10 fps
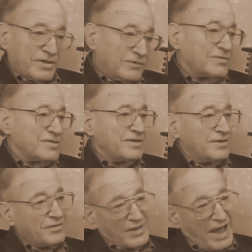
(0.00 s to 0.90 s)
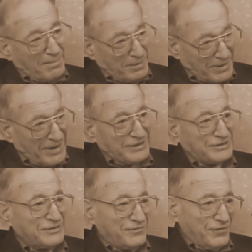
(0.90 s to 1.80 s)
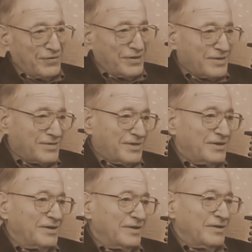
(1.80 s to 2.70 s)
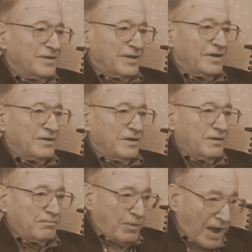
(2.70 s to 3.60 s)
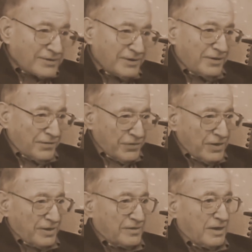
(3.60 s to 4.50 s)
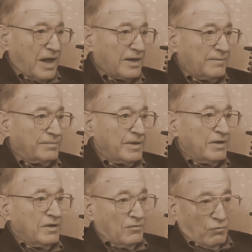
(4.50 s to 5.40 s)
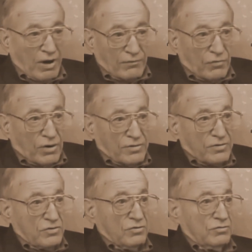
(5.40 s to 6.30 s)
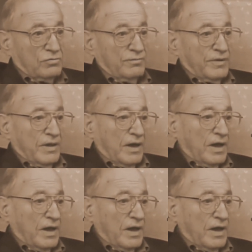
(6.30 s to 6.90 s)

I was interested in the application of physics and in practical things, like one was to